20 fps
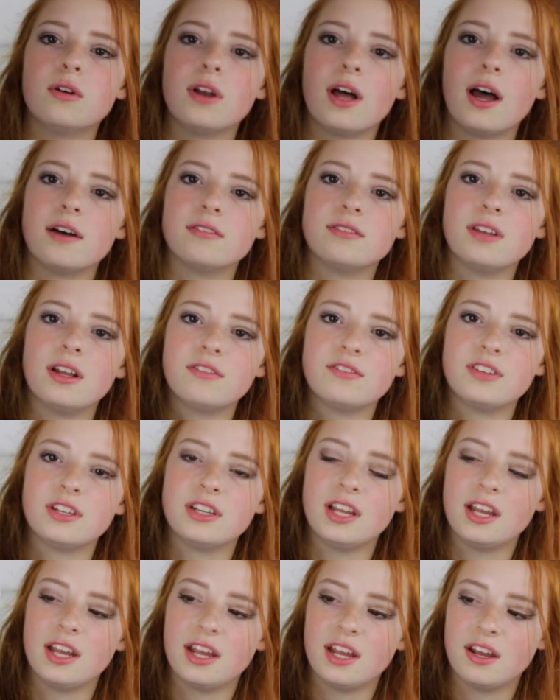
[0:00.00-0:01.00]
All I have left
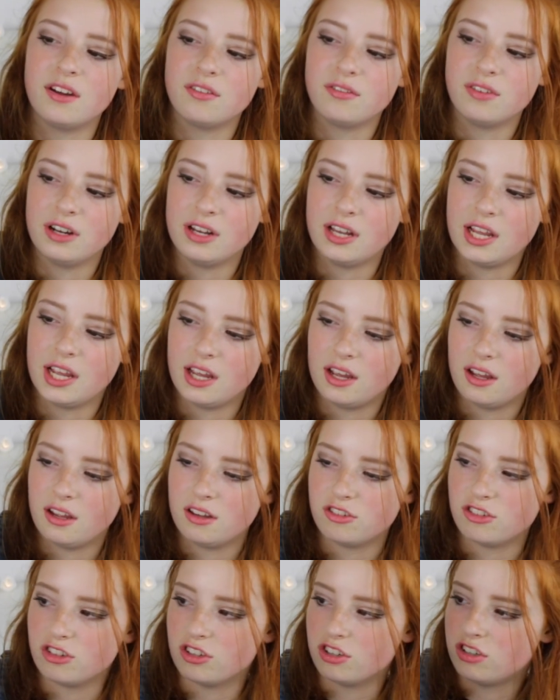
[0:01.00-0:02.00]
in here really
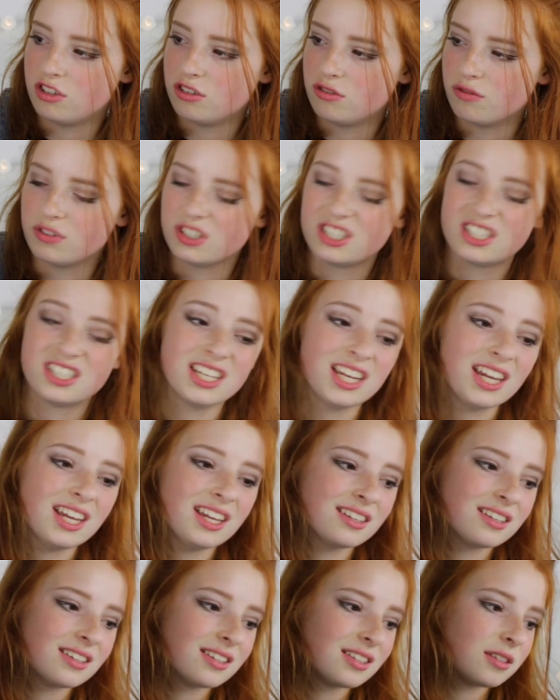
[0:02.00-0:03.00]
are just
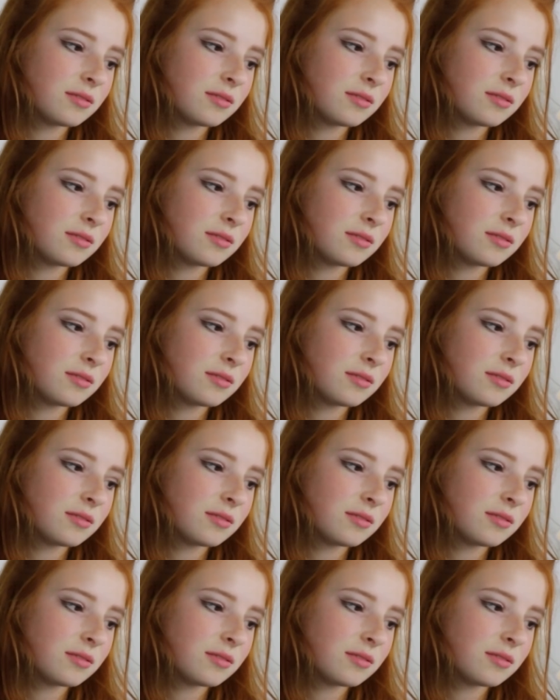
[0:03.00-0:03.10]
receipts.